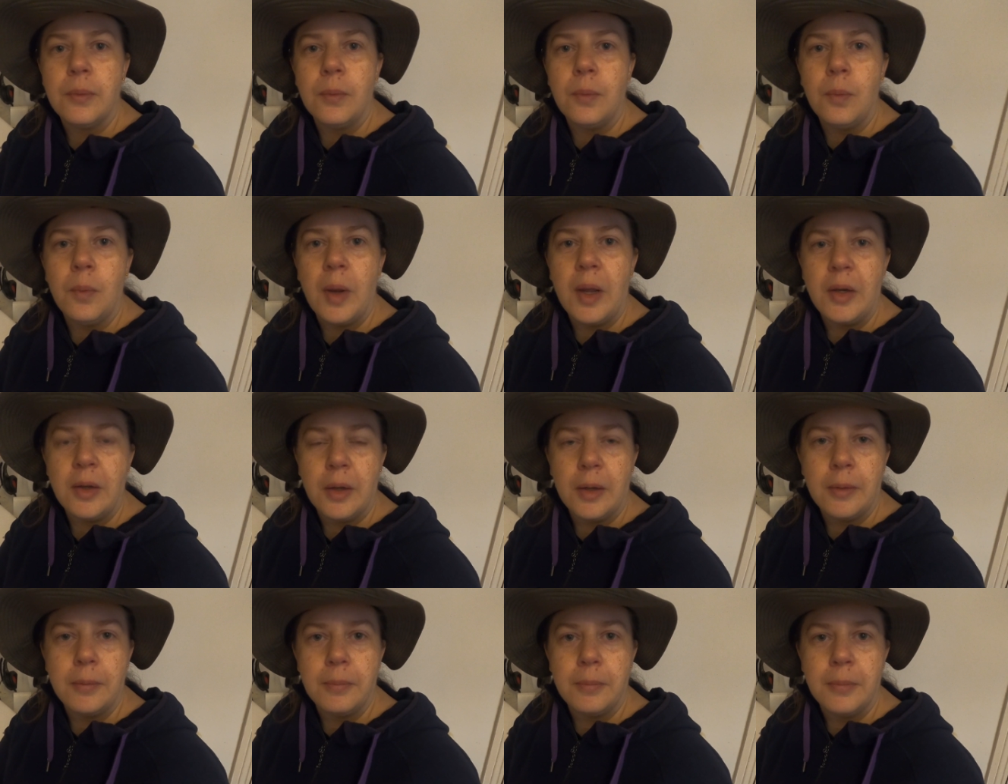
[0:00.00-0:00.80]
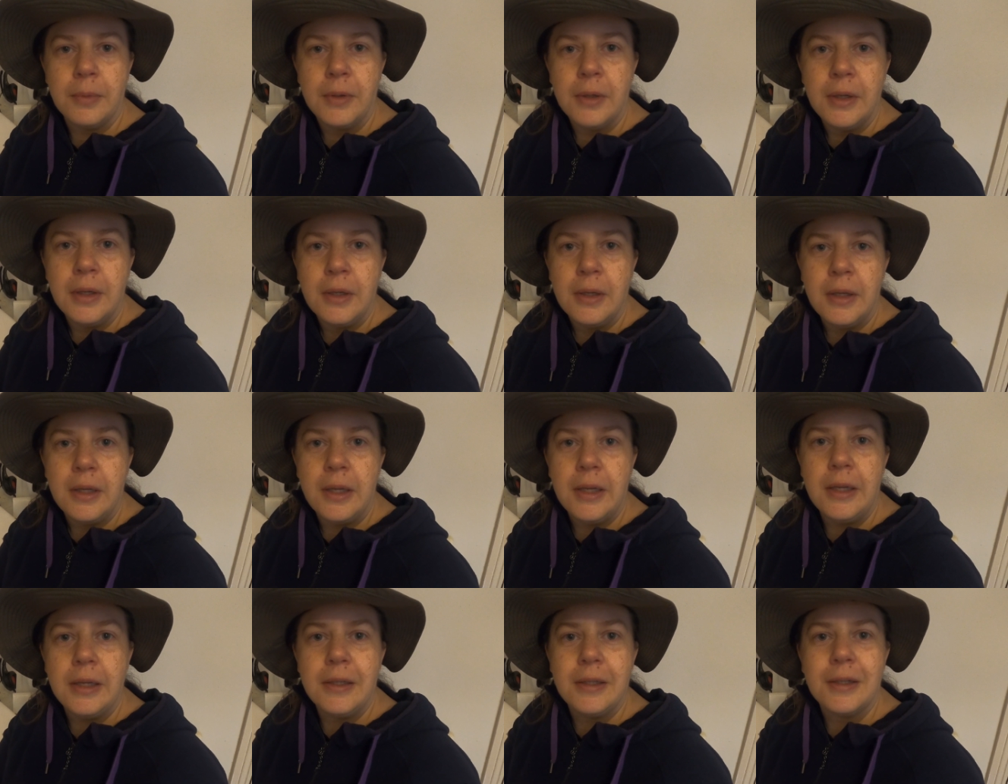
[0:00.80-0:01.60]
when I'm
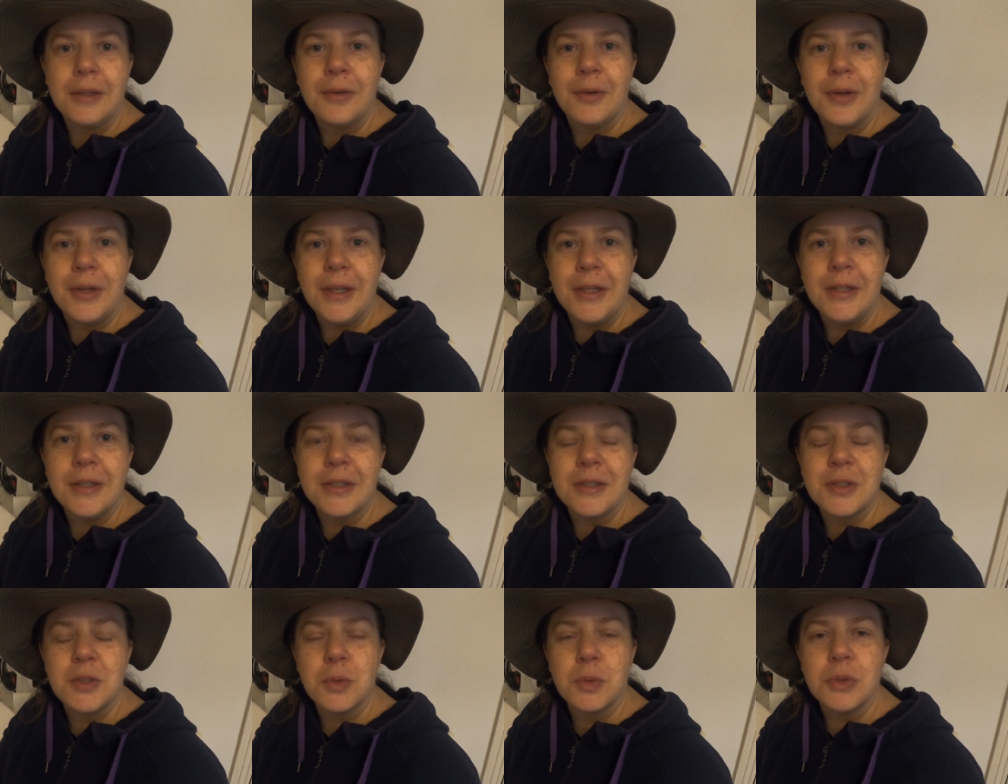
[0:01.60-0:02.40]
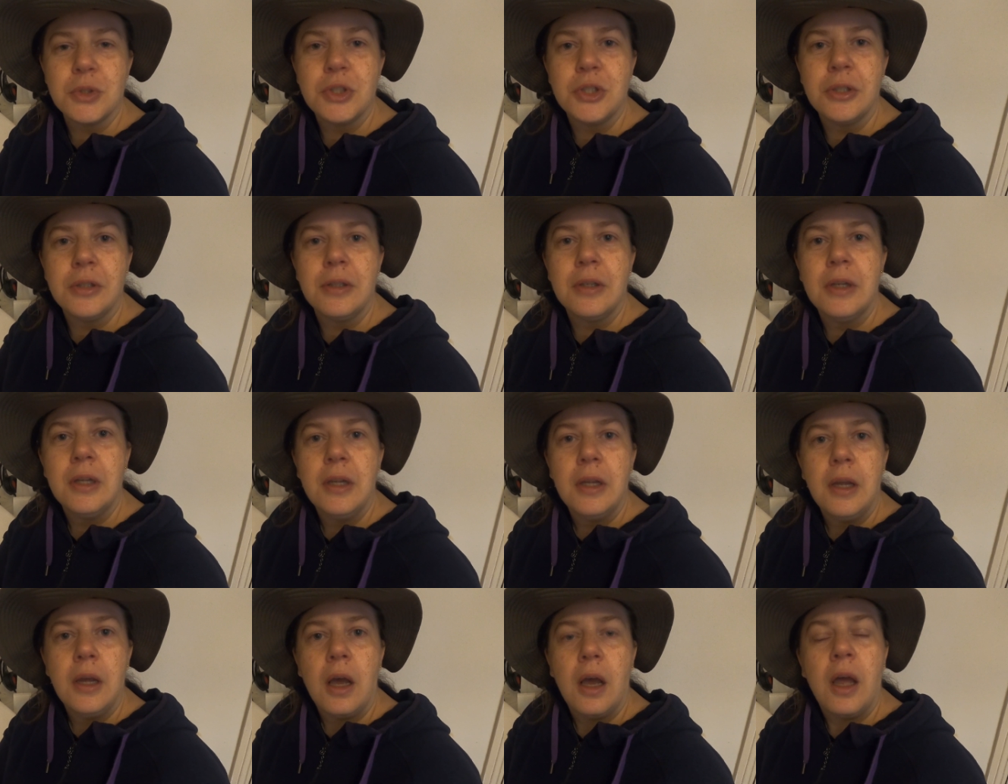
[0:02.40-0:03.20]
heat, got heat exhaustion
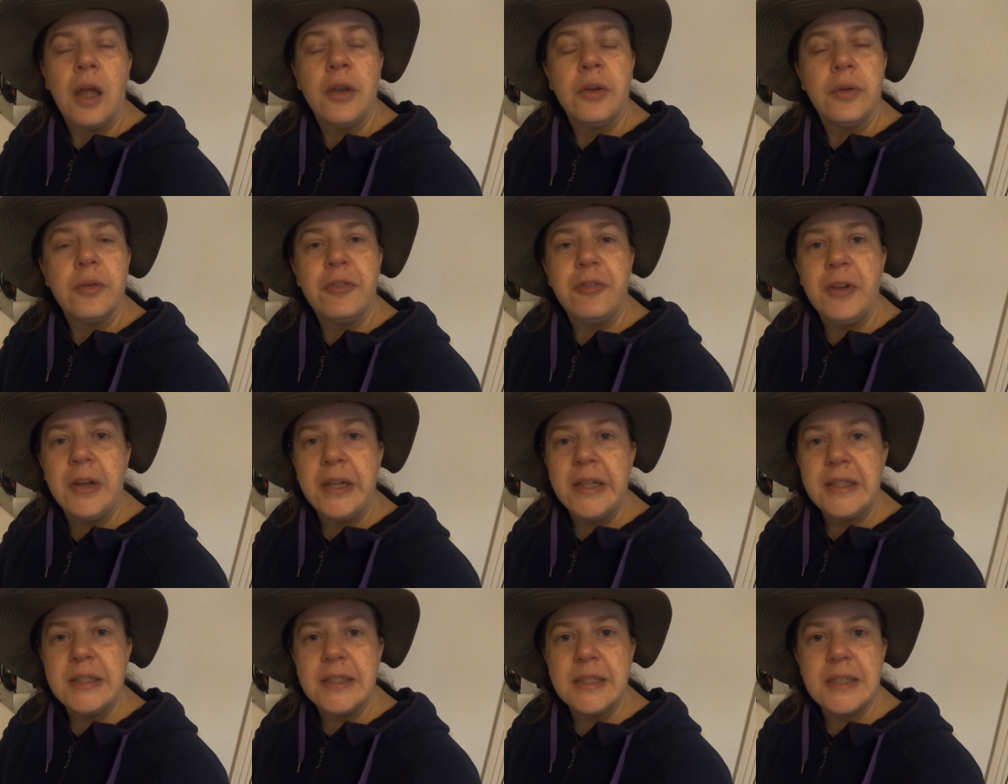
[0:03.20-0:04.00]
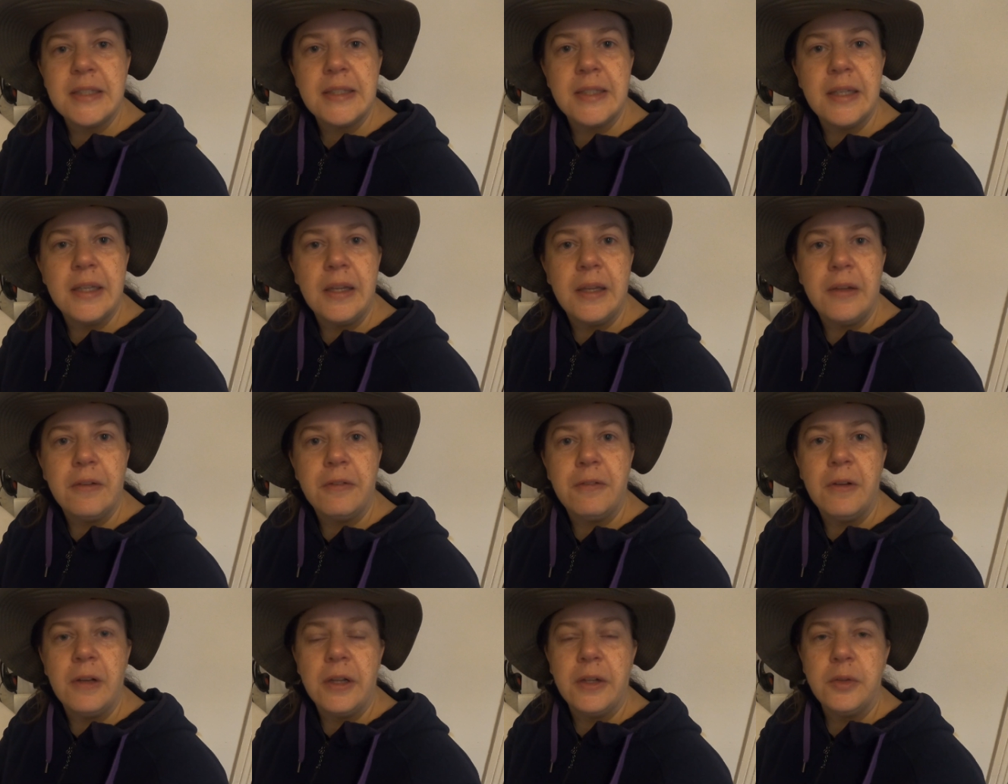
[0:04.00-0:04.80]
and feeling dizzy,
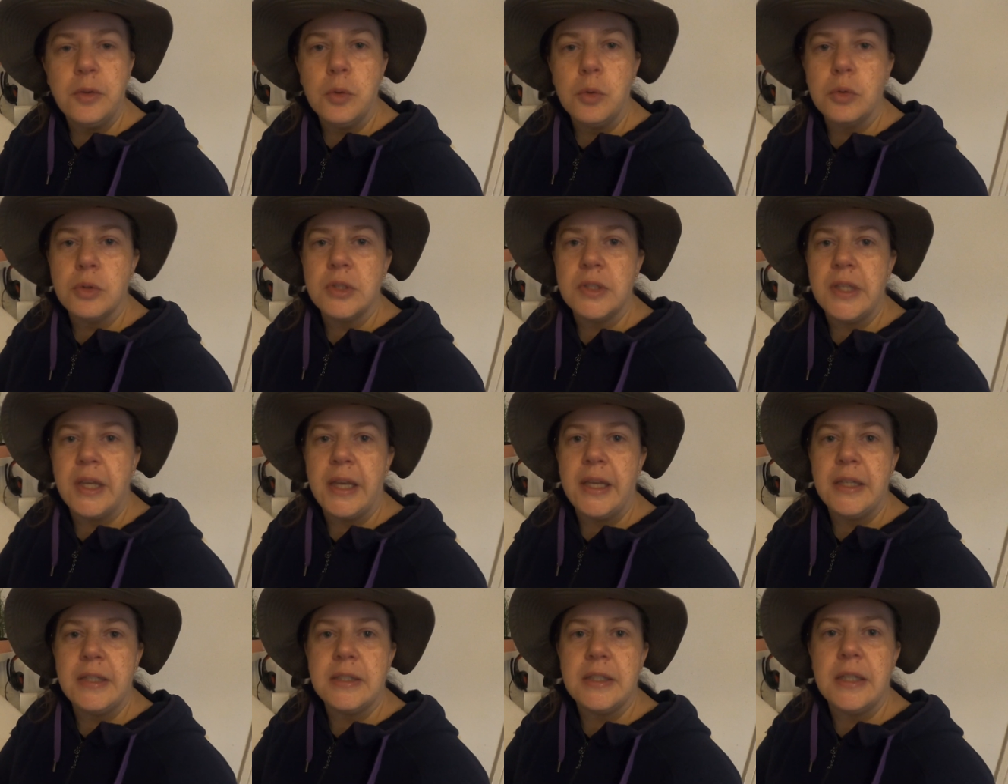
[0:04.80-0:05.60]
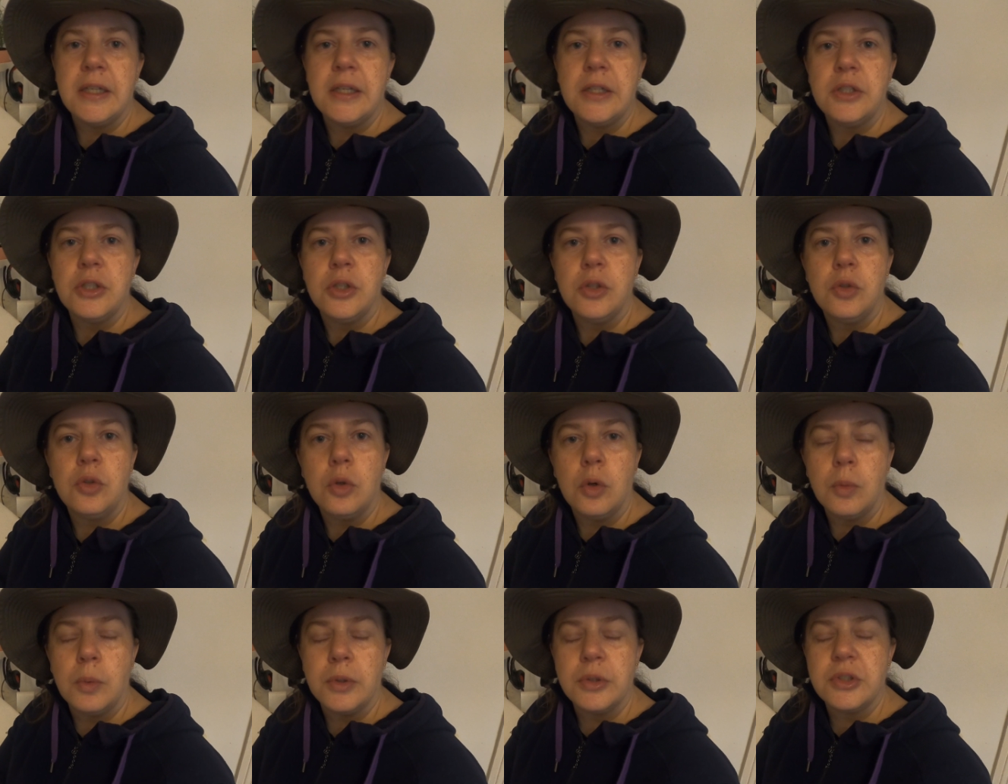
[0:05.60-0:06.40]
feeling nauseated,
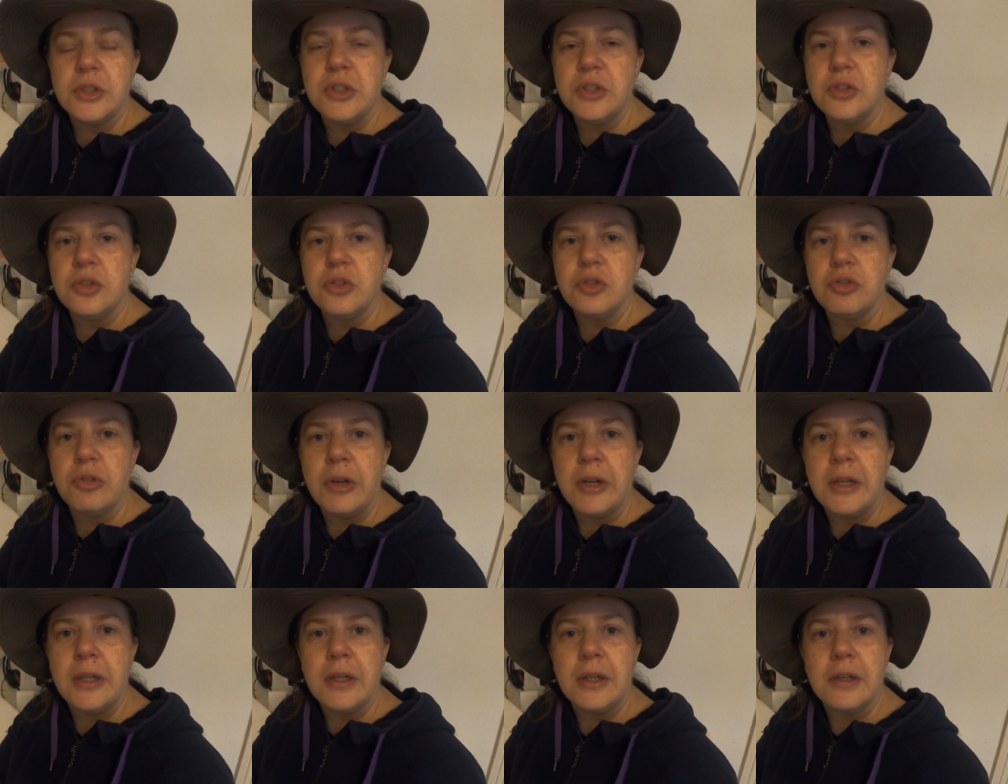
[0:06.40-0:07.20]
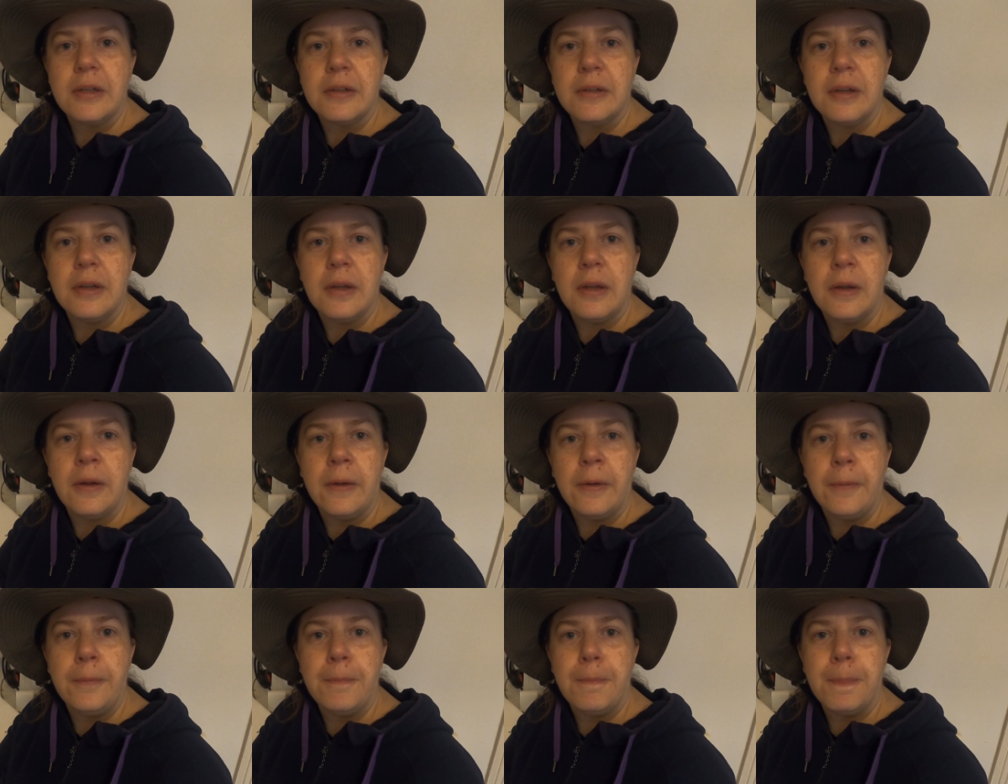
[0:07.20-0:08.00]
not wanting to drink,
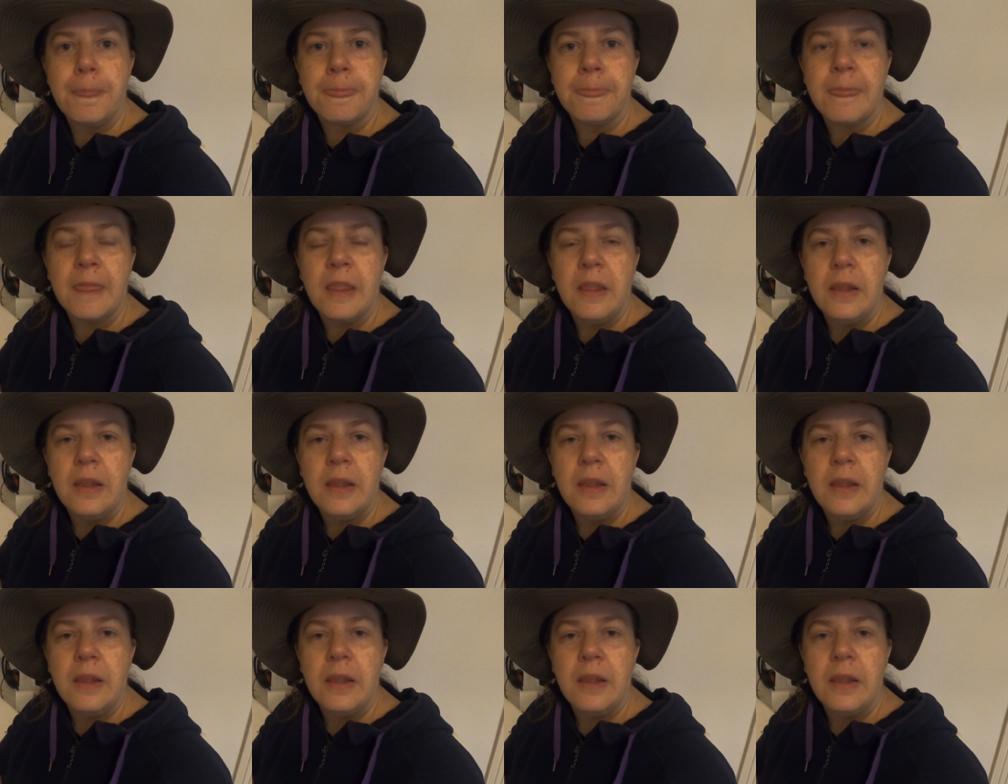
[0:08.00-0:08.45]
um,